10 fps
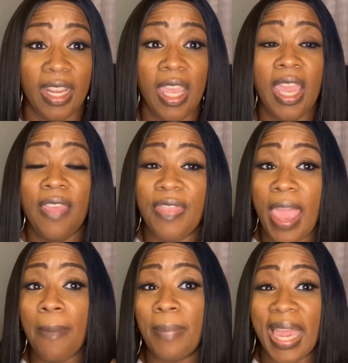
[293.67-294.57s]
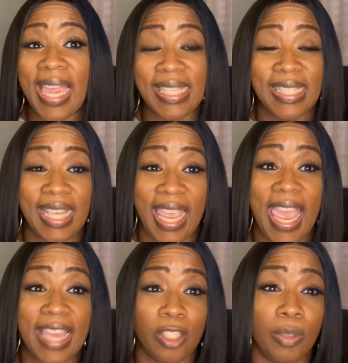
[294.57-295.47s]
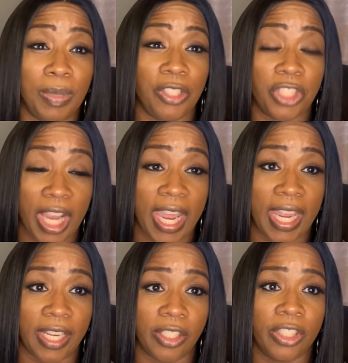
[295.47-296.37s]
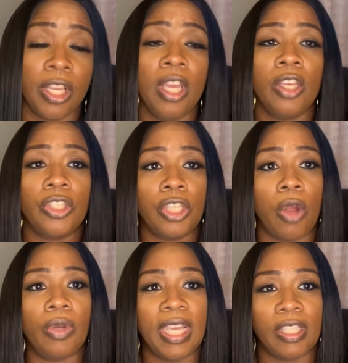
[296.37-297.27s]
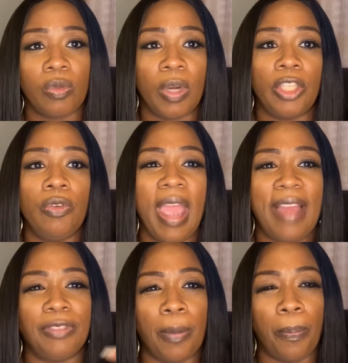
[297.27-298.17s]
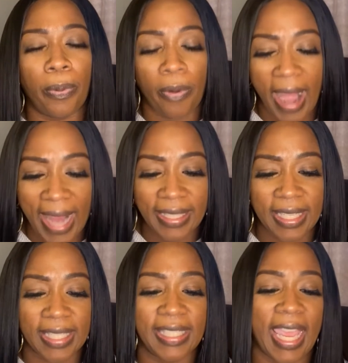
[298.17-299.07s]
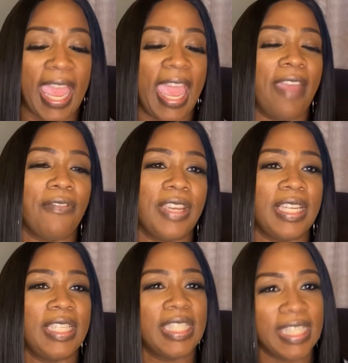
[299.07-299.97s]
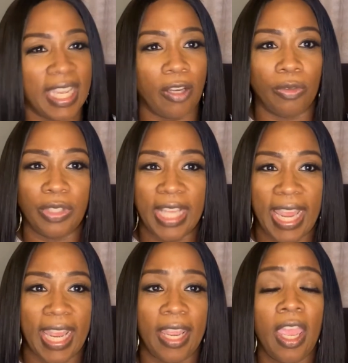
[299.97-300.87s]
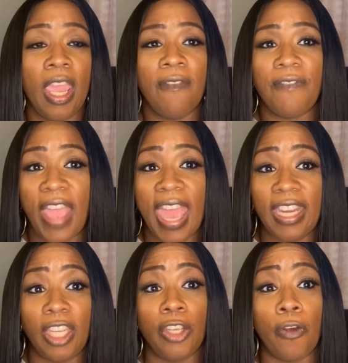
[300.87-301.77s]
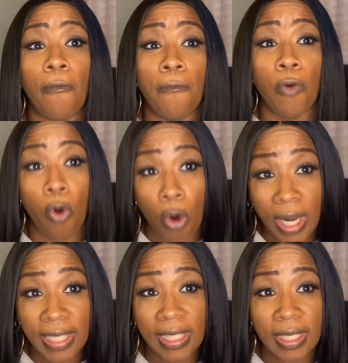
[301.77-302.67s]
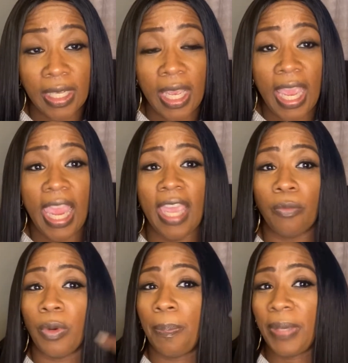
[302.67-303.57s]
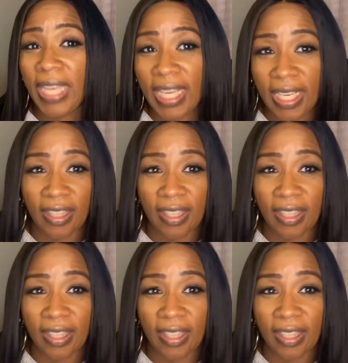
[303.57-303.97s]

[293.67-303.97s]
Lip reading: that mindset has to be changed. So guess what? You have to practice every single day finding your voice and repeating